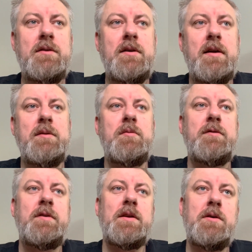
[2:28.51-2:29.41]
And then
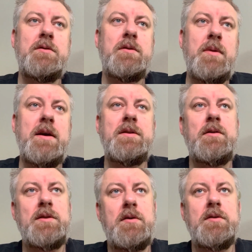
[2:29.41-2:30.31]
if you lower demand, they'll
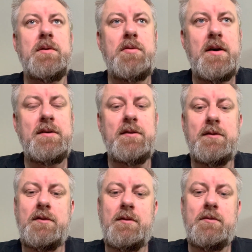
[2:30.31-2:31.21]
lower their
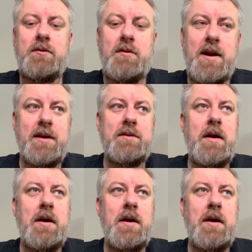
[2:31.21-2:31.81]
prices. Great.